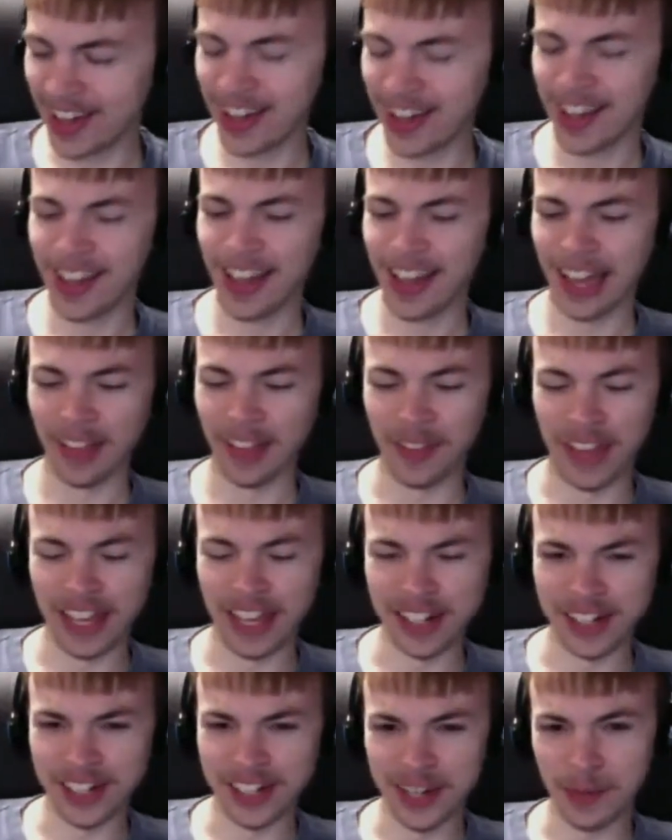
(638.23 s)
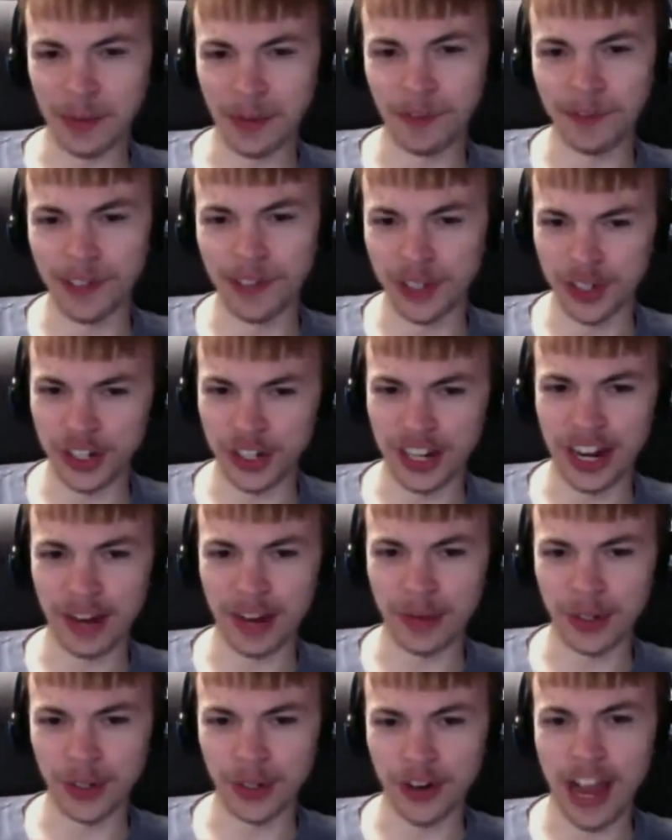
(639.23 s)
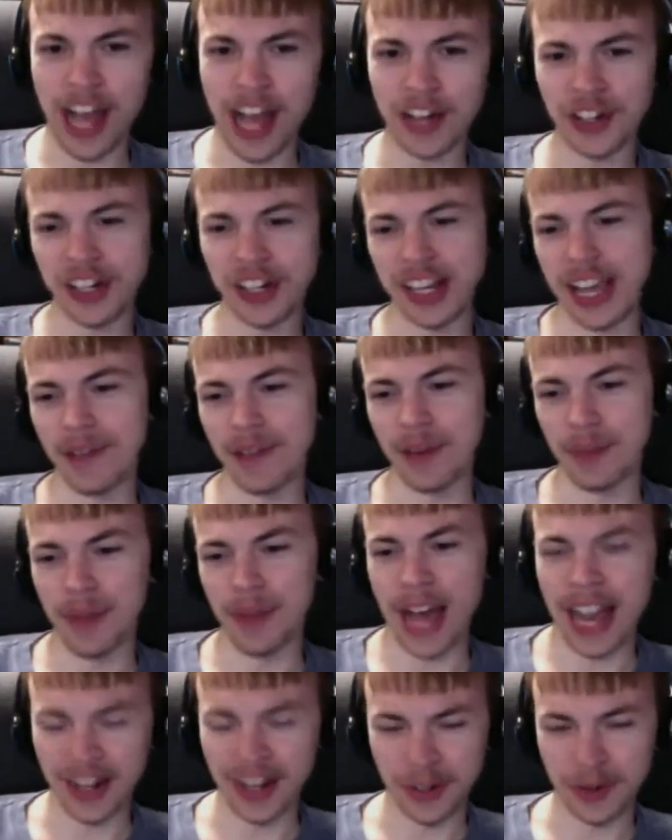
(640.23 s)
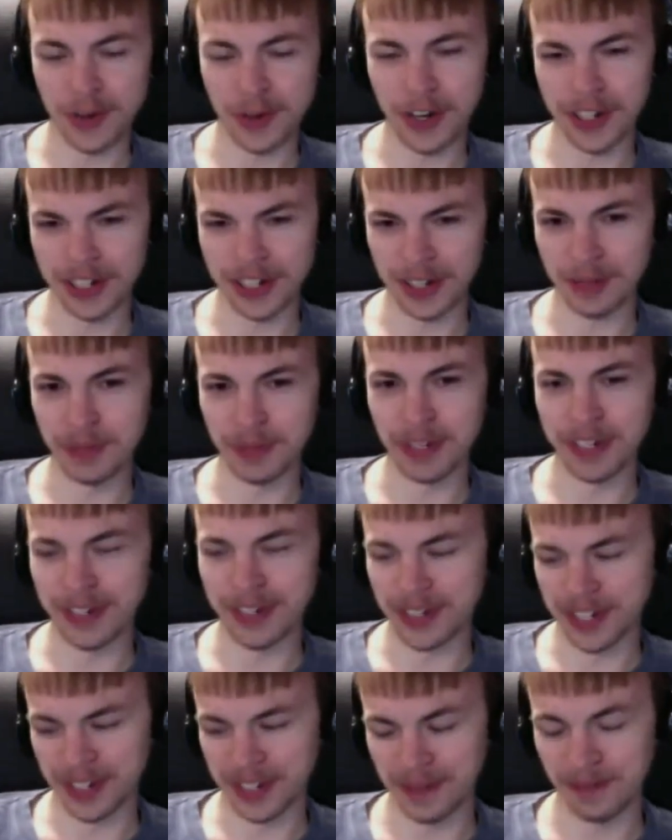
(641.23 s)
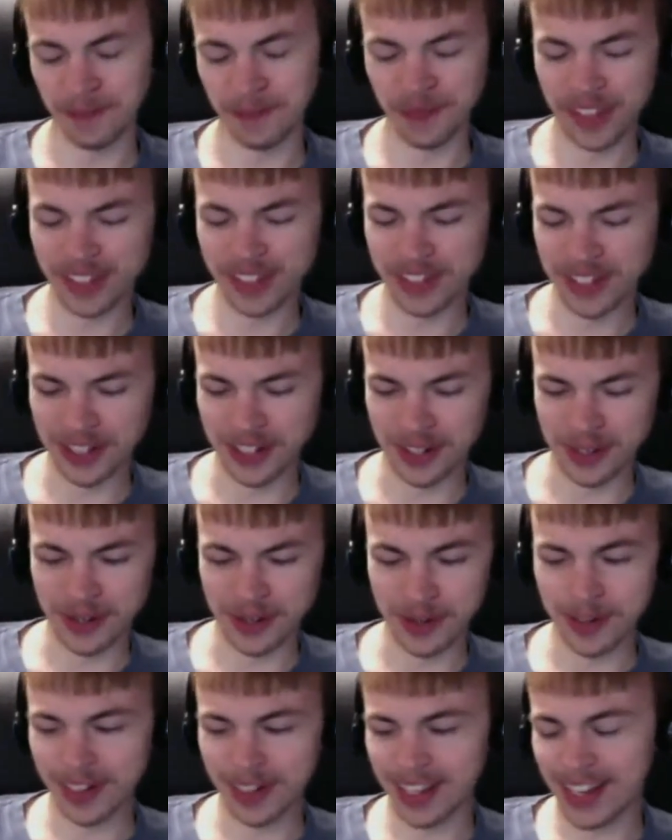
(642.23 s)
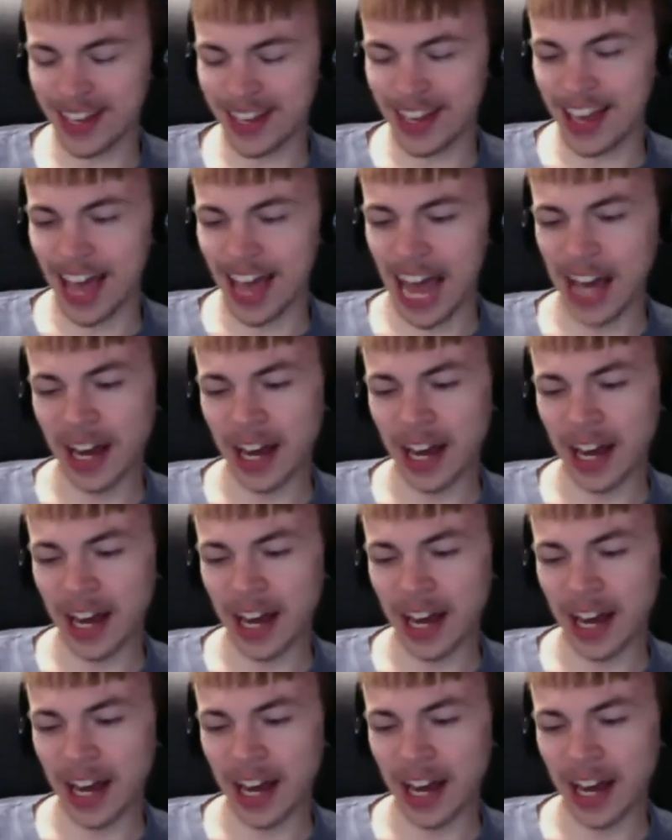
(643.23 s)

And then someone fished it out of the trash and gave it back to Austin Peterson. So I